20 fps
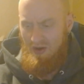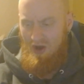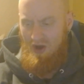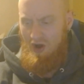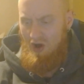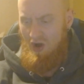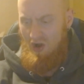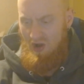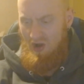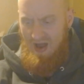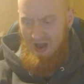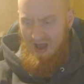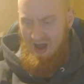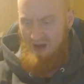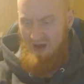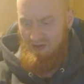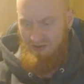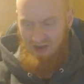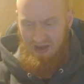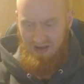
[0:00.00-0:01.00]
all out,
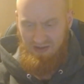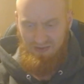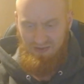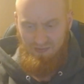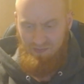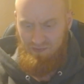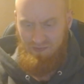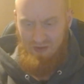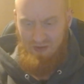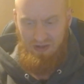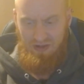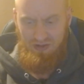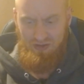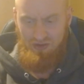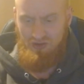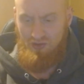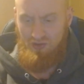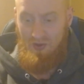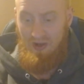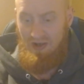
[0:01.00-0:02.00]
like frickin'
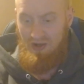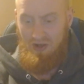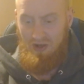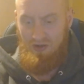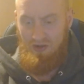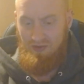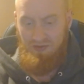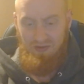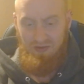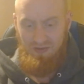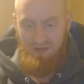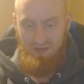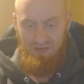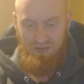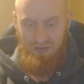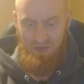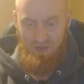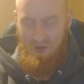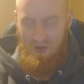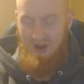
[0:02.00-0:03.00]
triggered,
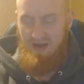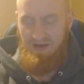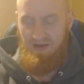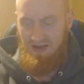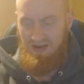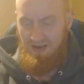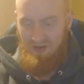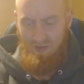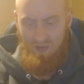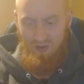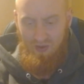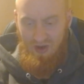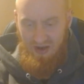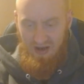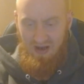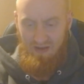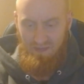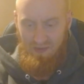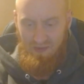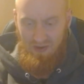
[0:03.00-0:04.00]
threatening,
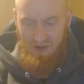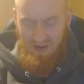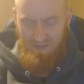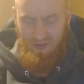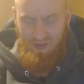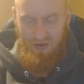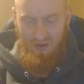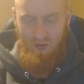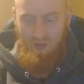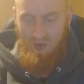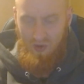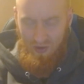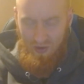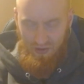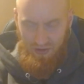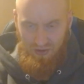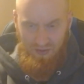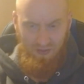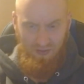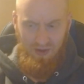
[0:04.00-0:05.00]
whatever, I'm gonna warn
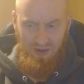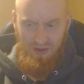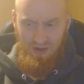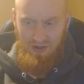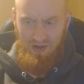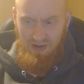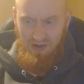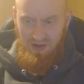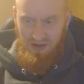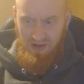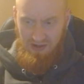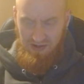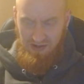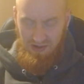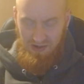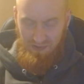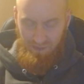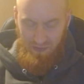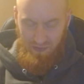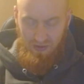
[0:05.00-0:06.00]
you. And then
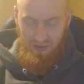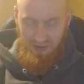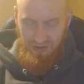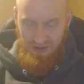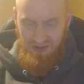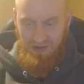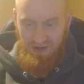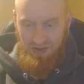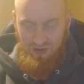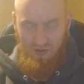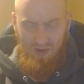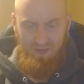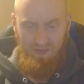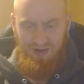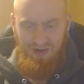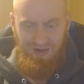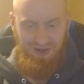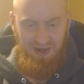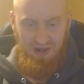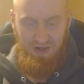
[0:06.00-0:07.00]
if you continue, I'm
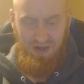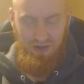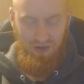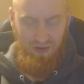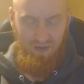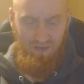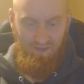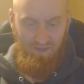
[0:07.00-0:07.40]
gonna kick you.